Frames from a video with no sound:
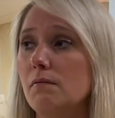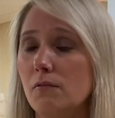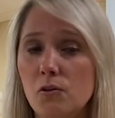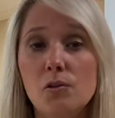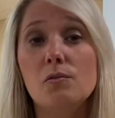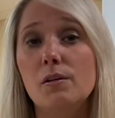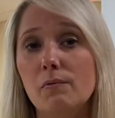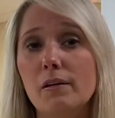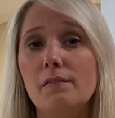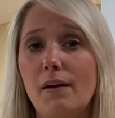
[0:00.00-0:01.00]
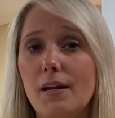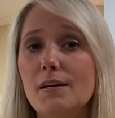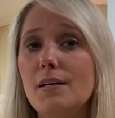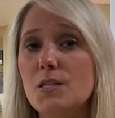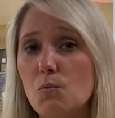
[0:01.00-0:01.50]
newly
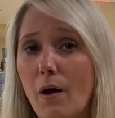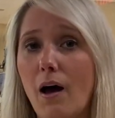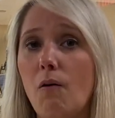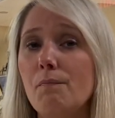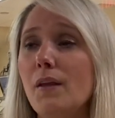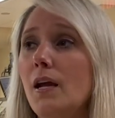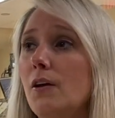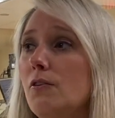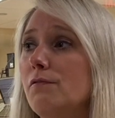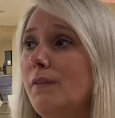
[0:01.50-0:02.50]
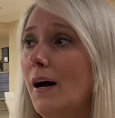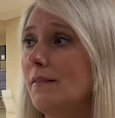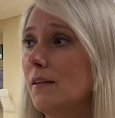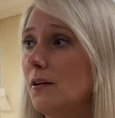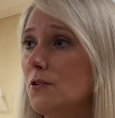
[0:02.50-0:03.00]
renovated as well. You'll
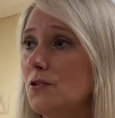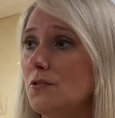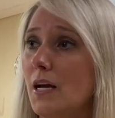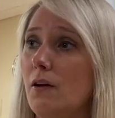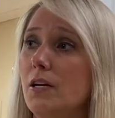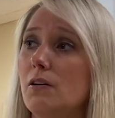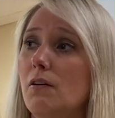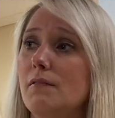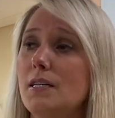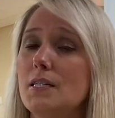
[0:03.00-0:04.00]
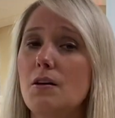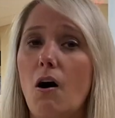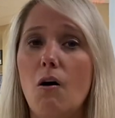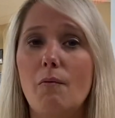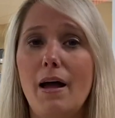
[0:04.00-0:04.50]
find that those are down here on this
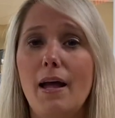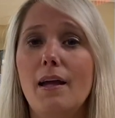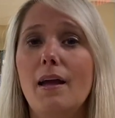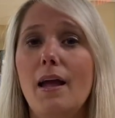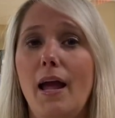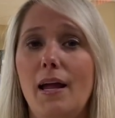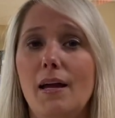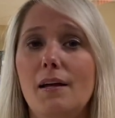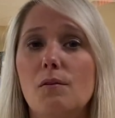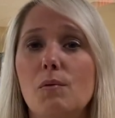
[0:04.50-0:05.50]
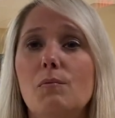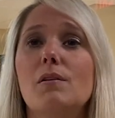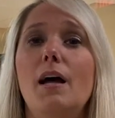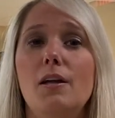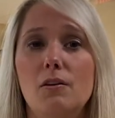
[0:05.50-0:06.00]
hallway, and we would
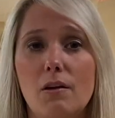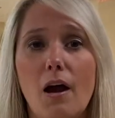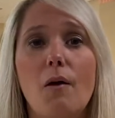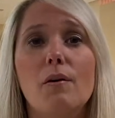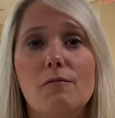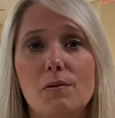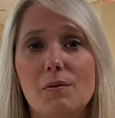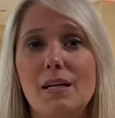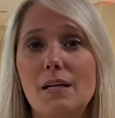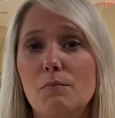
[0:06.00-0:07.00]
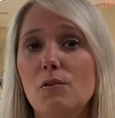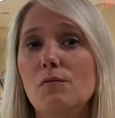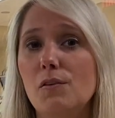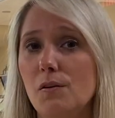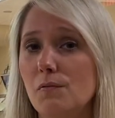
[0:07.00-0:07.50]
let you know if we would need to
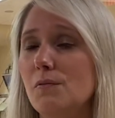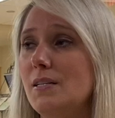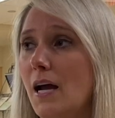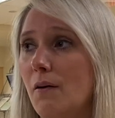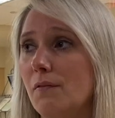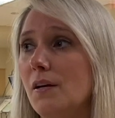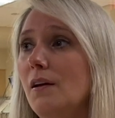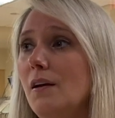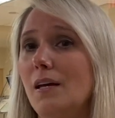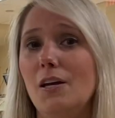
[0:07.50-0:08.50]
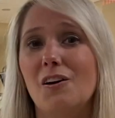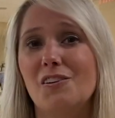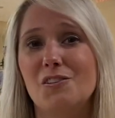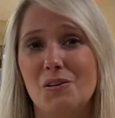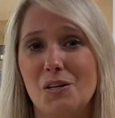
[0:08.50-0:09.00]
move you down here
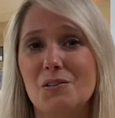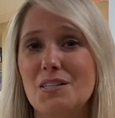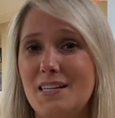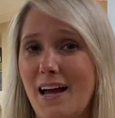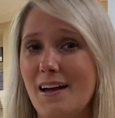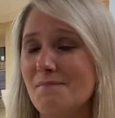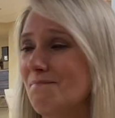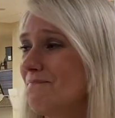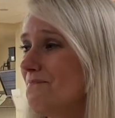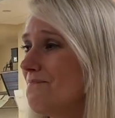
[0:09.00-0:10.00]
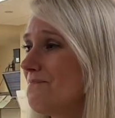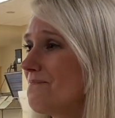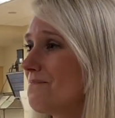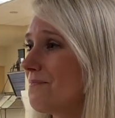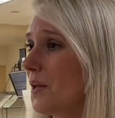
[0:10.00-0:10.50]
during your stay.
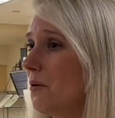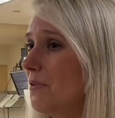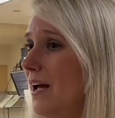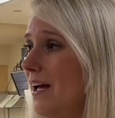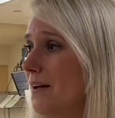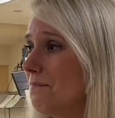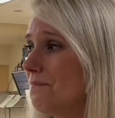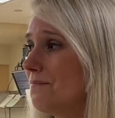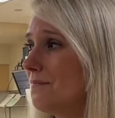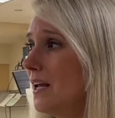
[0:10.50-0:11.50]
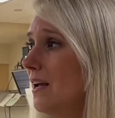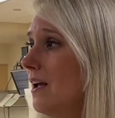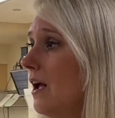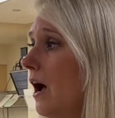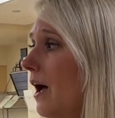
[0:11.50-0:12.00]
Okay,
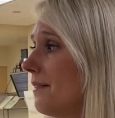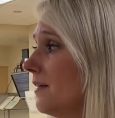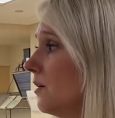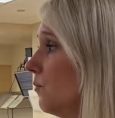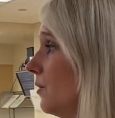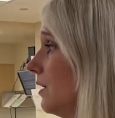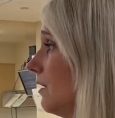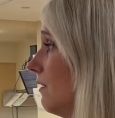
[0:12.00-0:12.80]
I think we